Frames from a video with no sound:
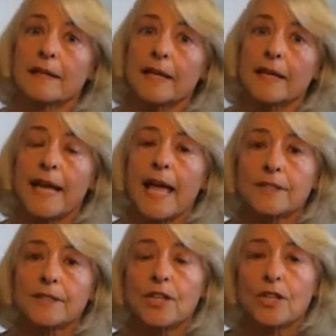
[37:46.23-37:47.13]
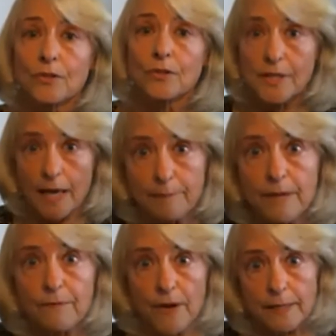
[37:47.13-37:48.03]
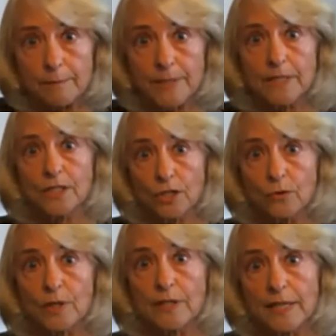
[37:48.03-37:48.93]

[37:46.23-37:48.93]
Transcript: it has to use that B vitamin to do it.